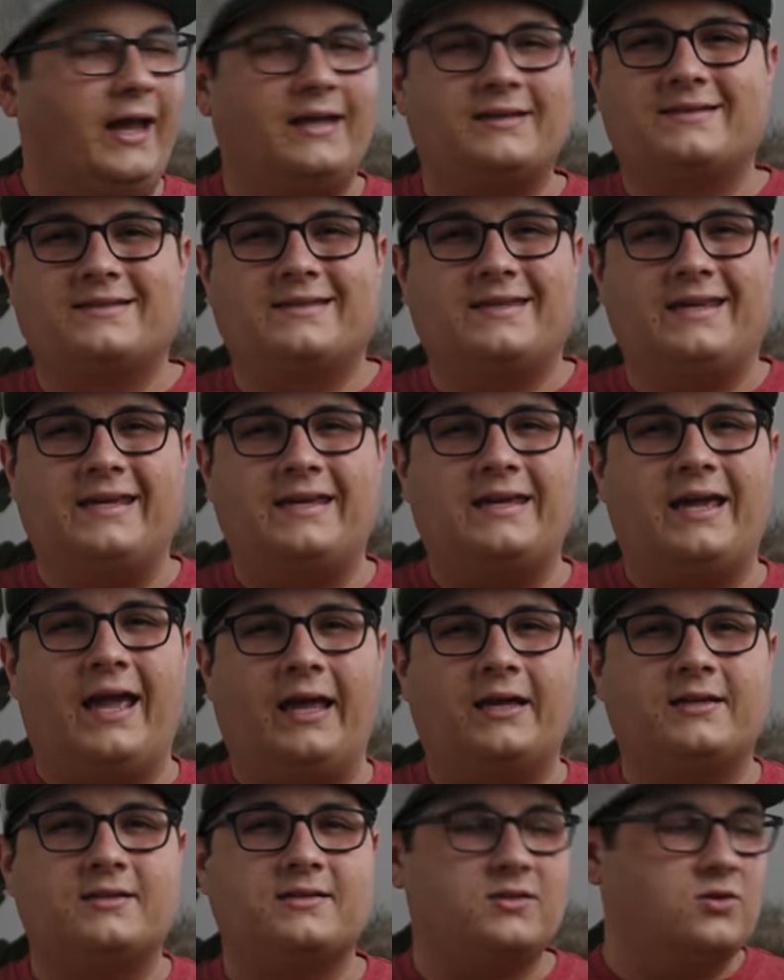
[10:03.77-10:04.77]
and ski
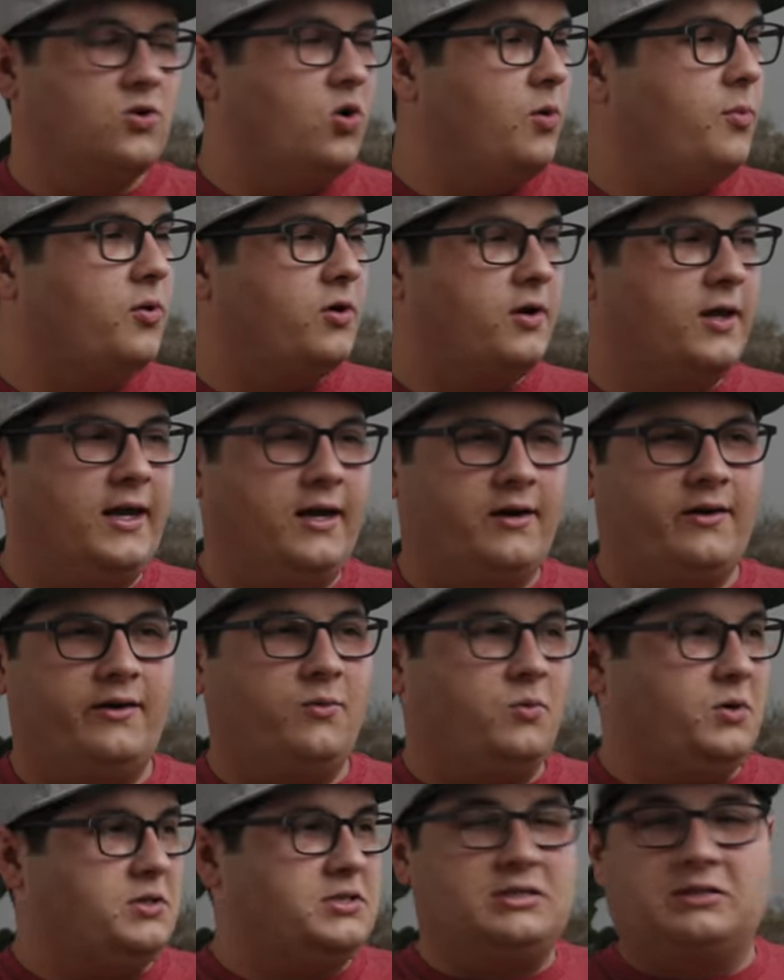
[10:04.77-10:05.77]
and snowboard carry,
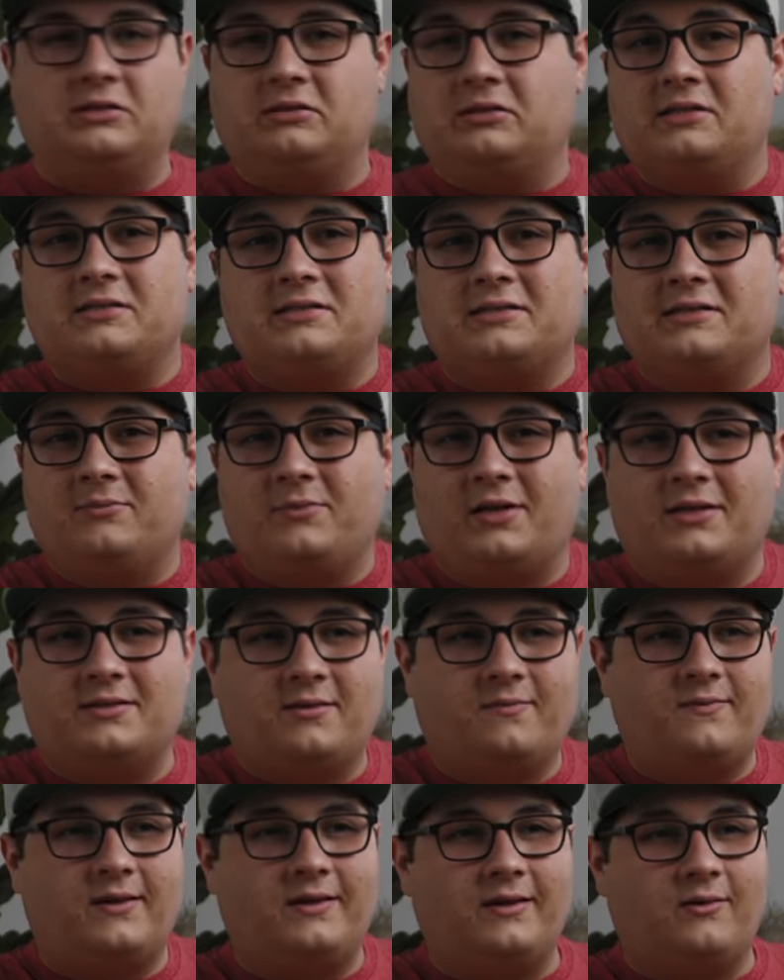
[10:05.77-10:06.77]
which doesn't seem like
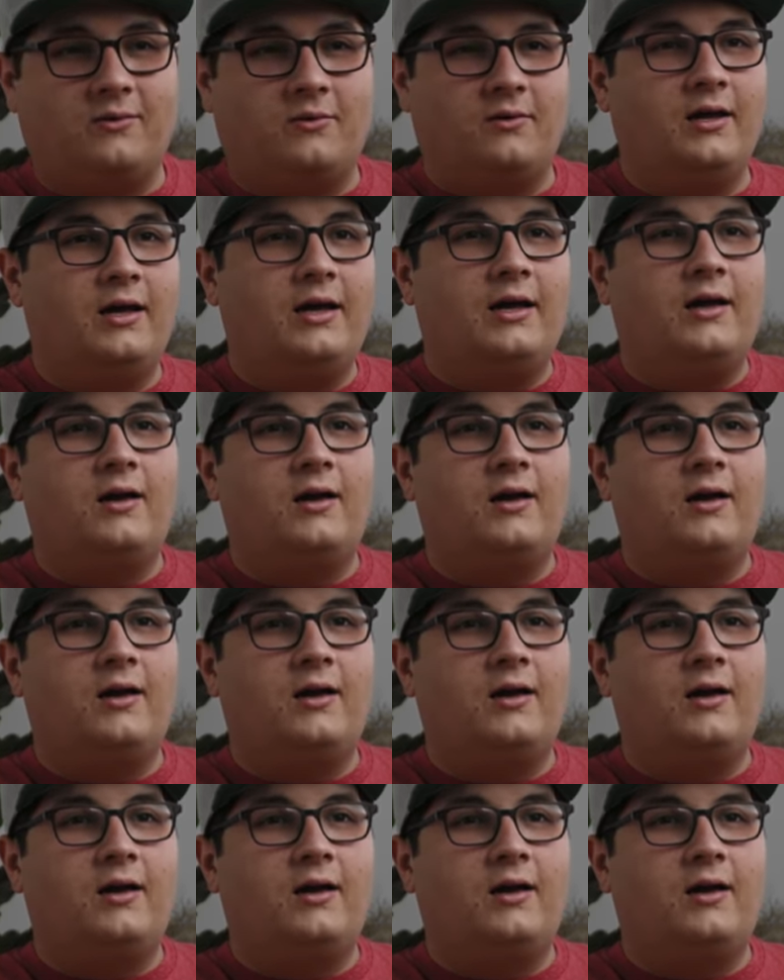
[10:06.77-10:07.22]
something that would